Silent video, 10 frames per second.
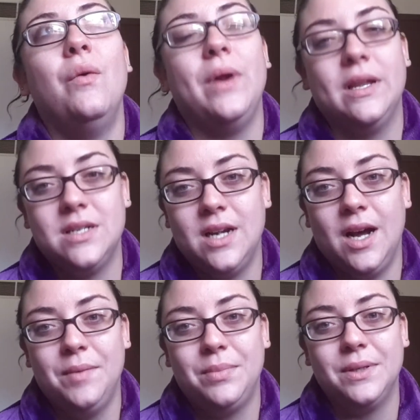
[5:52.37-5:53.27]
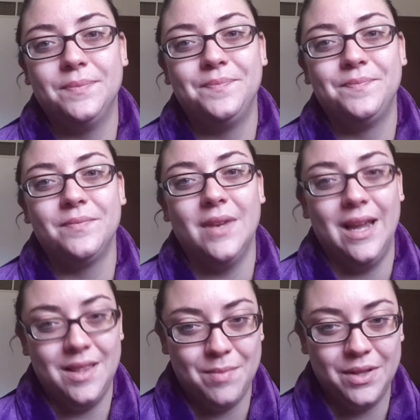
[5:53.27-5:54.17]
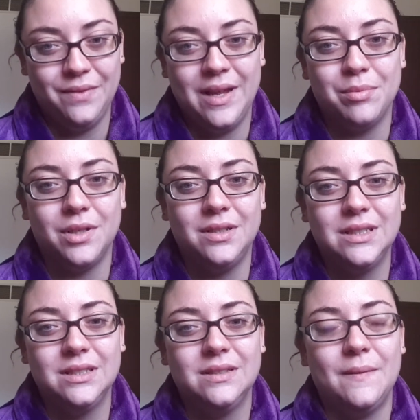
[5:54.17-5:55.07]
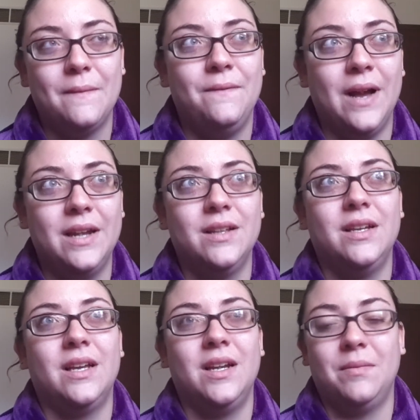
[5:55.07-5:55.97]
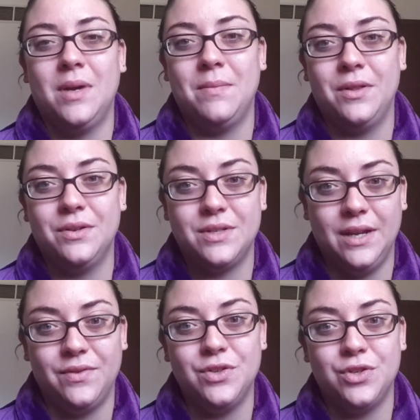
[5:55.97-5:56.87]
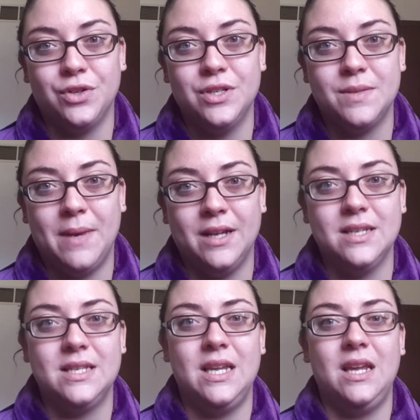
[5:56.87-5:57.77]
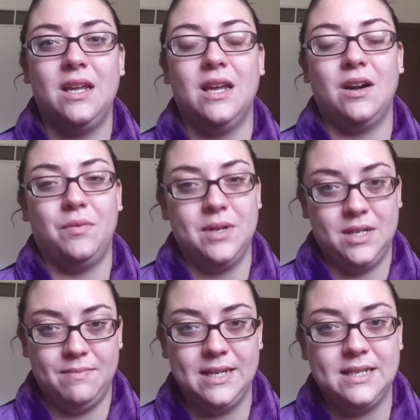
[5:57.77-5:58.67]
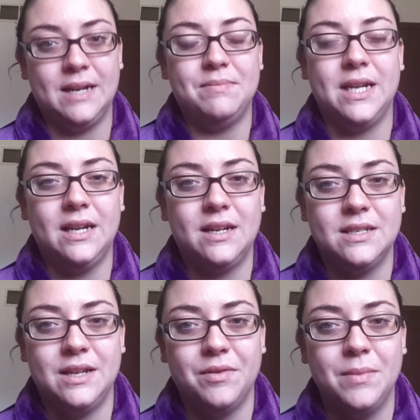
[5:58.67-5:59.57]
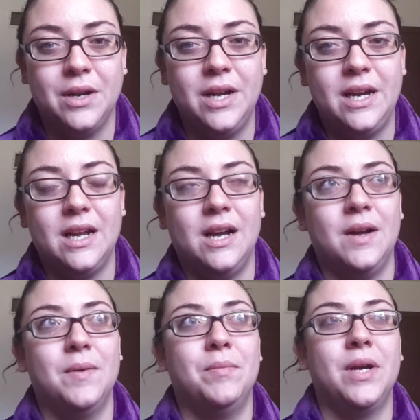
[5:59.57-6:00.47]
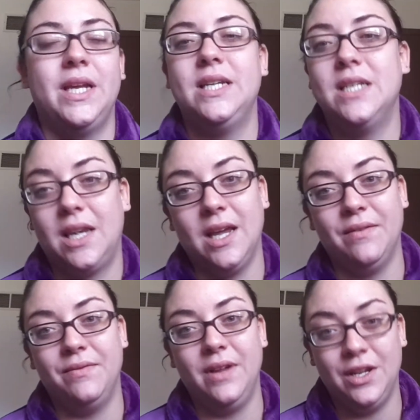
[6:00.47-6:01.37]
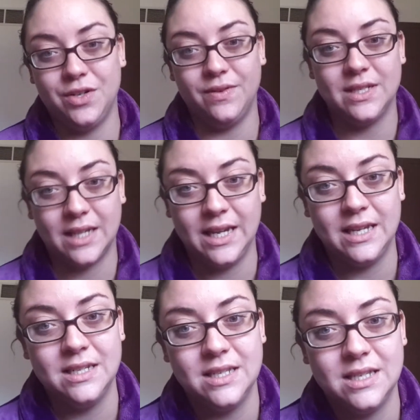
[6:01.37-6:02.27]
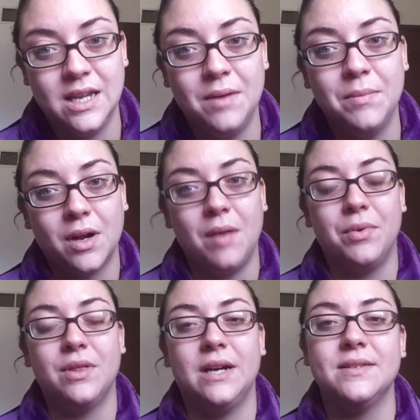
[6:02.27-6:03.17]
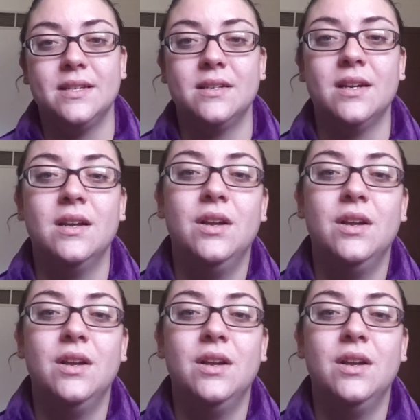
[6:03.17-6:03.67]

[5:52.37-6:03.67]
We ended up in the month of April finally getting my mother's life insurance policy. It all went to my stepdad because they were married, but he did give each of us kids a couple thousand.